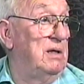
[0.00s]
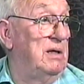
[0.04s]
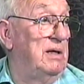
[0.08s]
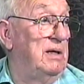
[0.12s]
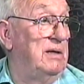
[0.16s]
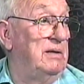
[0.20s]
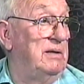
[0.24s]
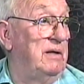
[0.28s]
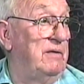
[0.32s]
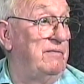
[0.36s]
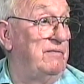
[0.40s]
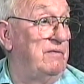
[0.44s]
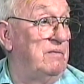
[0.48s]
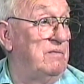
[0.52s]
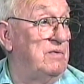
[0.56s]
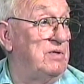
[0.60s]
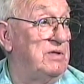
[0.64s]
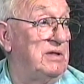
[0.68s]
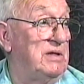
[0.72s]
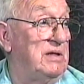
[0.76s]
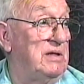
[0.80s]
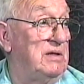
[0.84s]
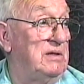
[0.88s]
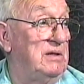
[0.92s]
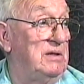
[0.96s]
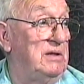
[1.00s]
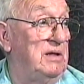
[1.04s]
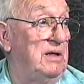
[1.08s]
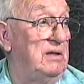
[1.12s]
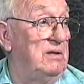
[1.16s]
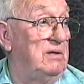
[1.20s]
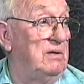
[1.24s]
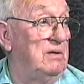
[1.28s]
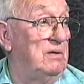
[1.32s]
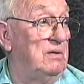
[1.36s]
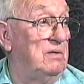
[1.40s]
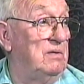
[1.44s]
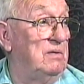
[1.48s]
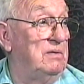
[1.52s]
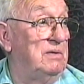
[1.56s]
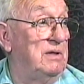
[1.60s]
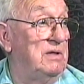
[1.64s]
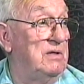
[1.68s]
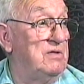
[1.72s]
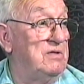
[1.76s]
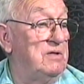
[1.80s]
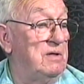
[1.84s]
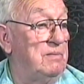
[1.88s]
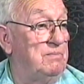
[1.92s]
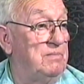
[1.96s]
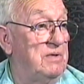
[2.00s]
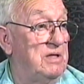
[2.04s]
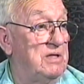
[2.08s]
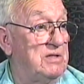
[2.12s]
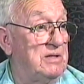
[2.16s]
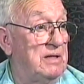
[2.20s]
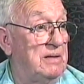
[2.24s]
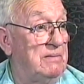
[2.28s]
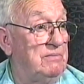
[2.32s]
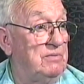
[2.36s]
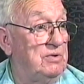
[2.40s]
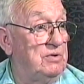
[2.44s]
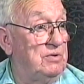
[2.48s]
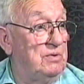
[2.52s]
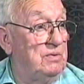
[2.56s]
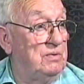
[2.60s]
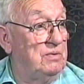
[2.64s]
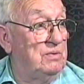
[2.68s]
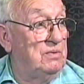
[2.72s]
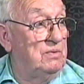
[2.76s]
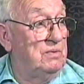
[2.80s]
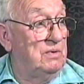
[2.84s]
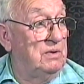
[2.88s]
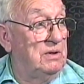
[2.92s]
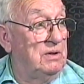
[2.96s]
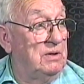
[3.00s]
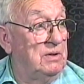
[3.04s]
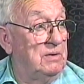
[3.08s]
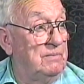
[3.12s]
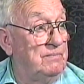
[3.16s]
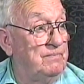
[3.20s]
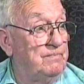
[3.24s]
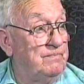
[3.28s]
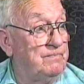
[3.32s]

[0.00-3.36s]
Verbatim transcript: And then from San Diego, they shipped us up to uh,